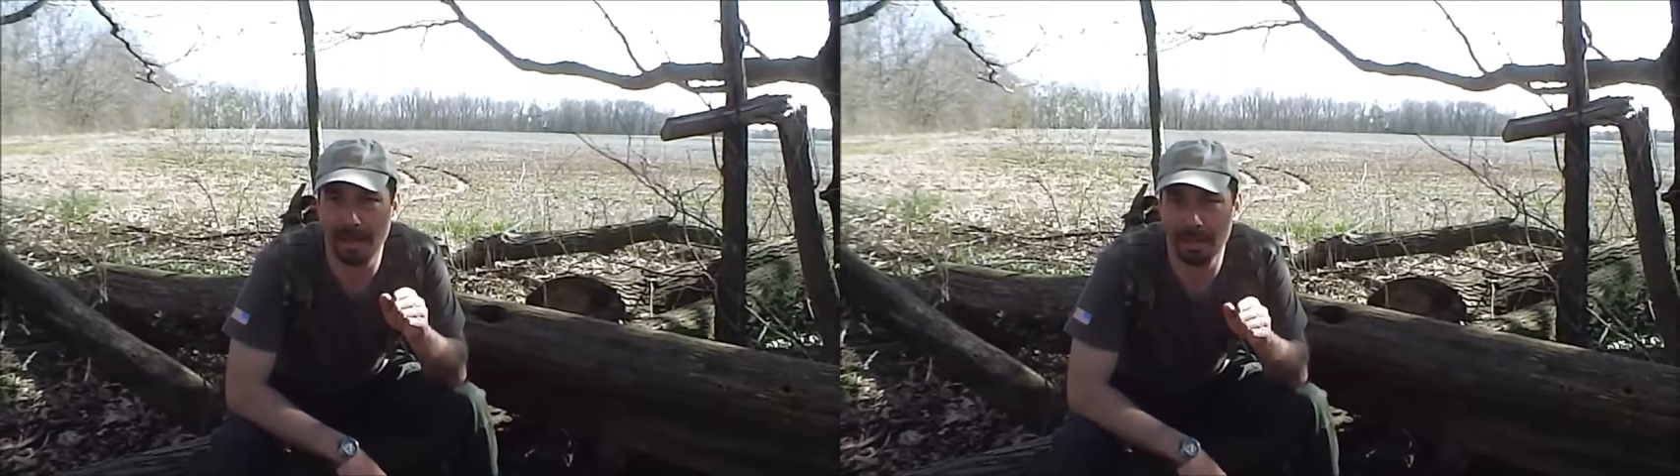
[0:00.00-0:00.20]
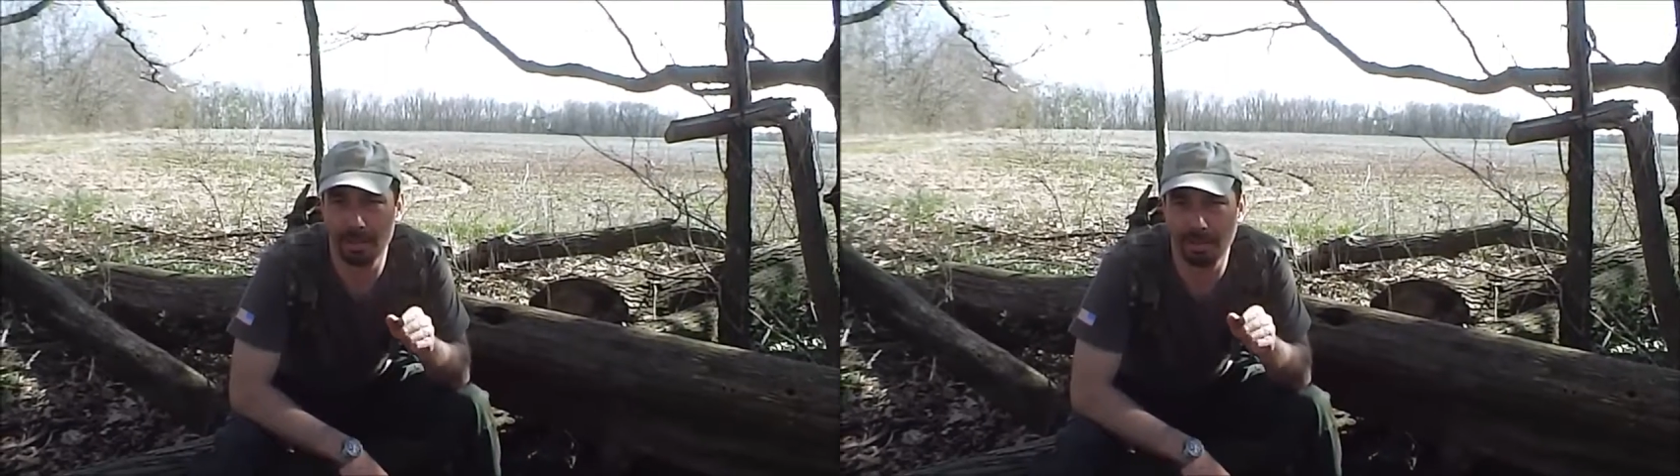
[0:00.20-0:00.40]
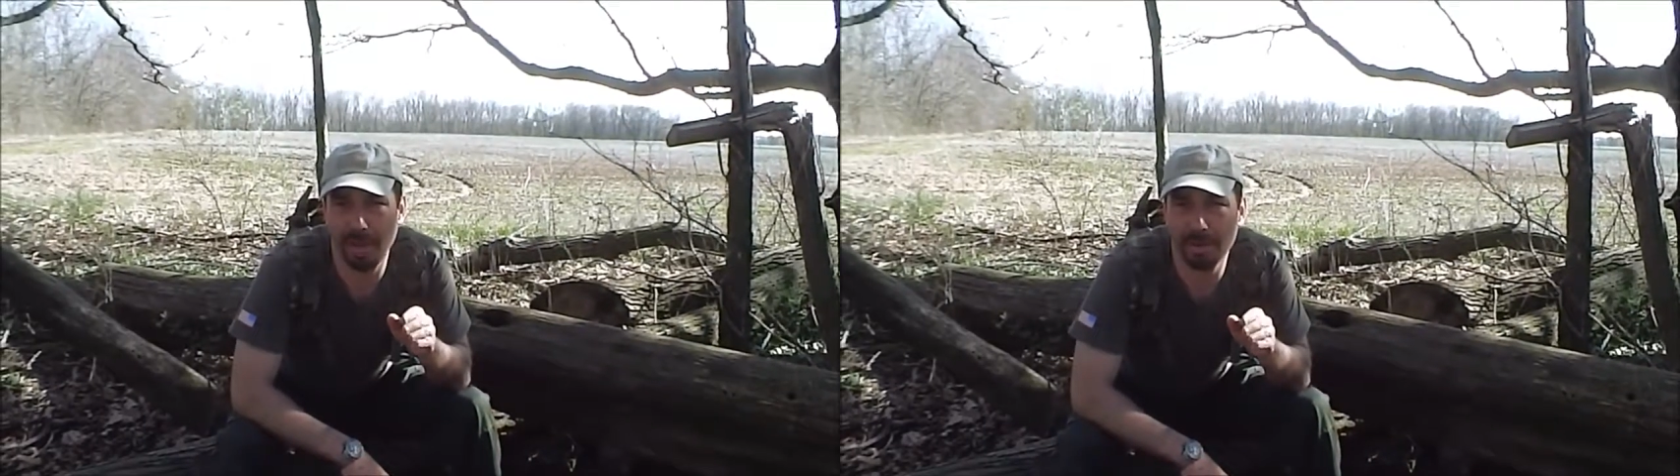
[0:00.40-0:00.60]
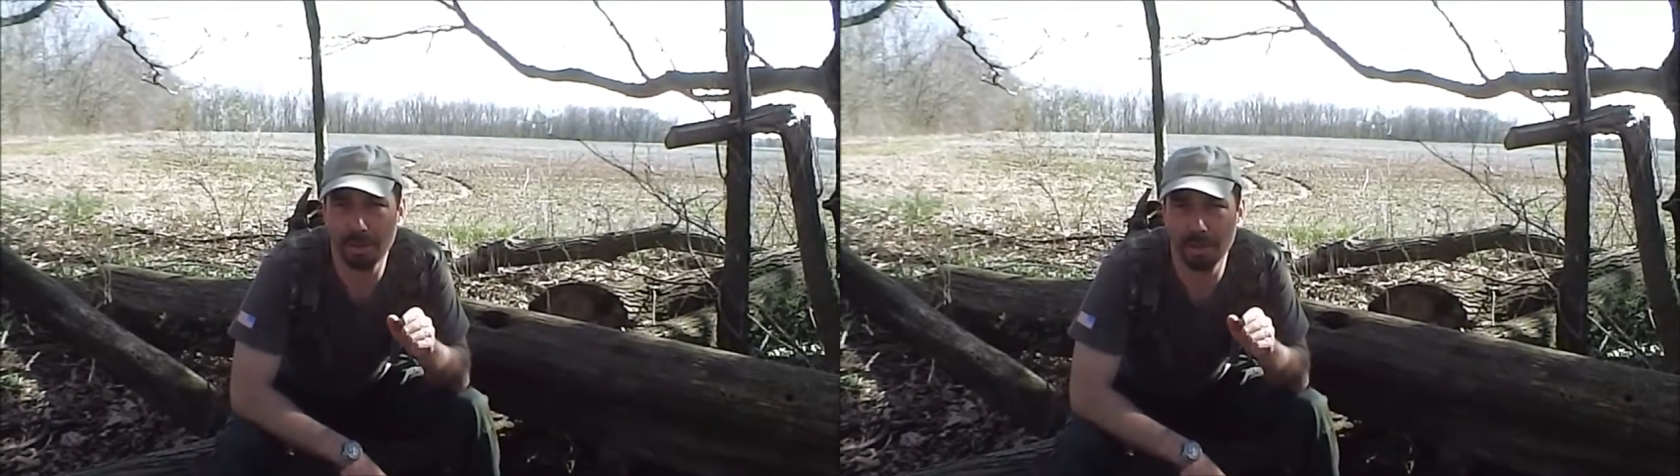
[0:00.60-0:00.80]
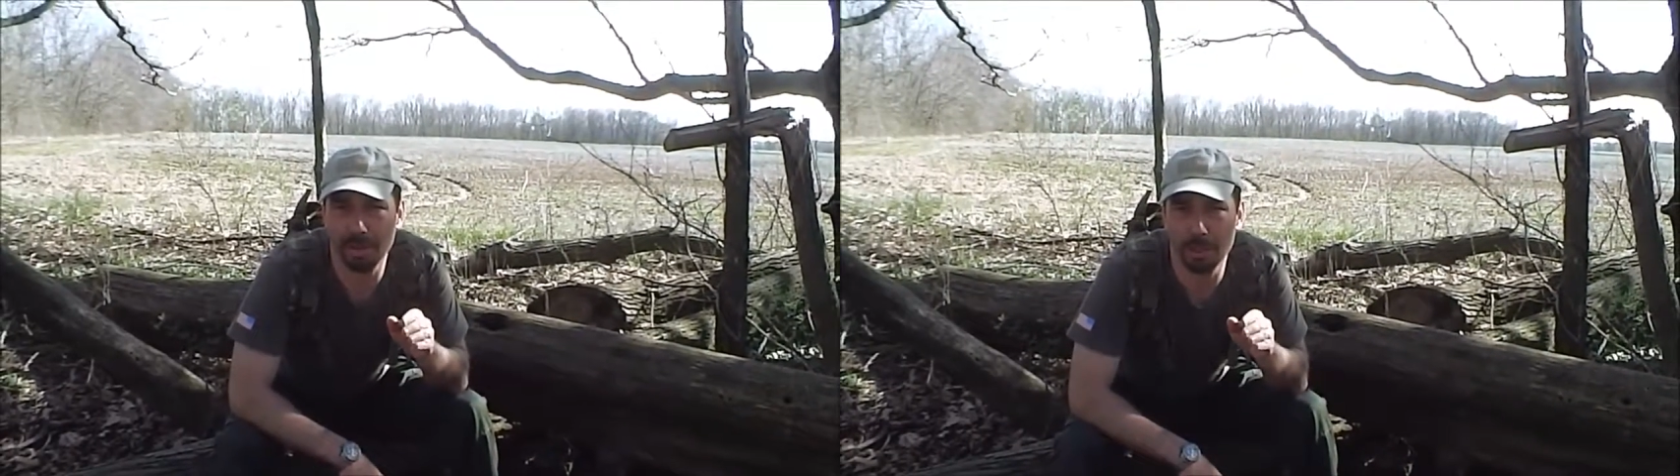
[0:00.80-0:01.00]
in a
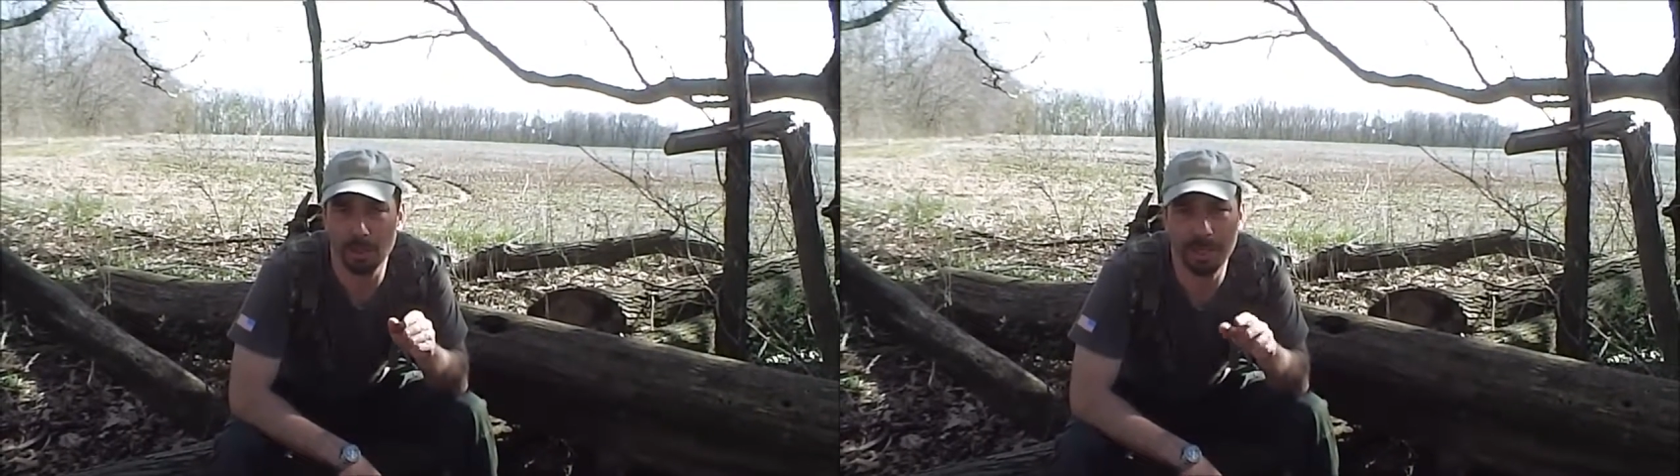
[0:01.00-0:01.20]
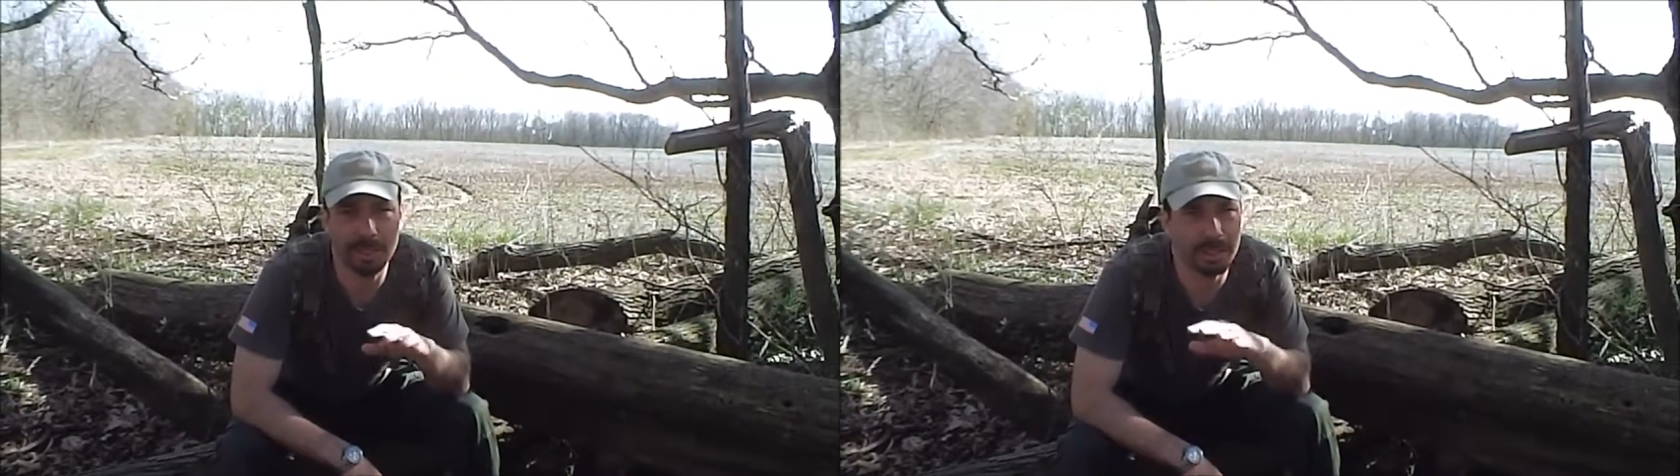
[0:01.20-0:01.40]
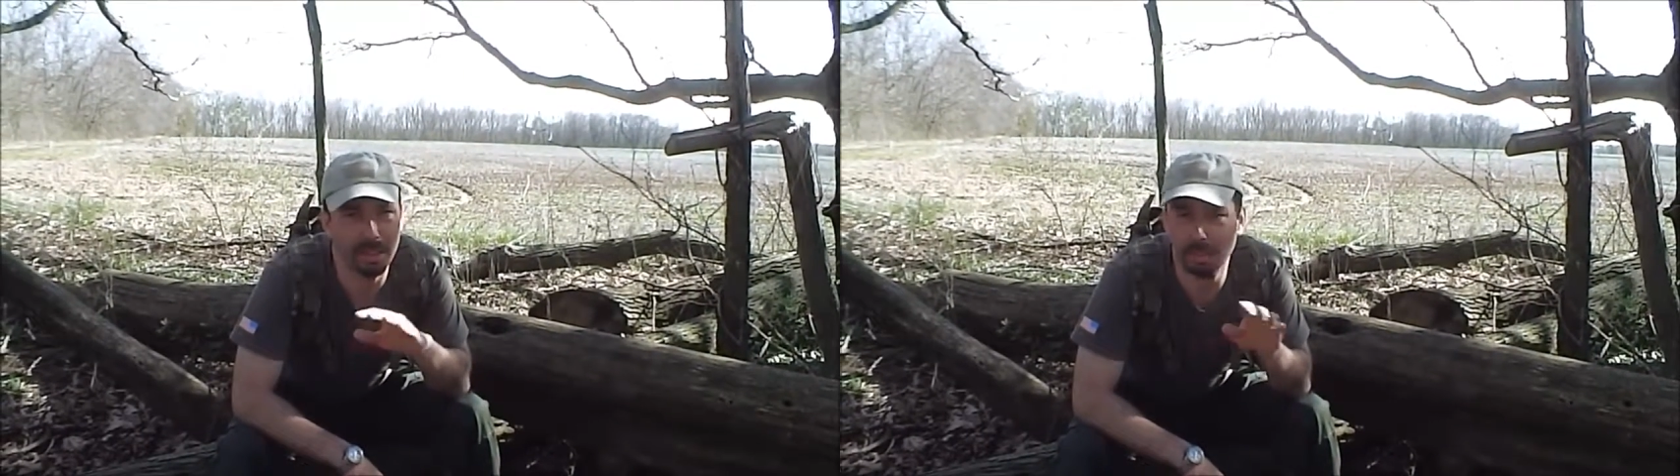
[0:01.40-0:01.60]
survival situation,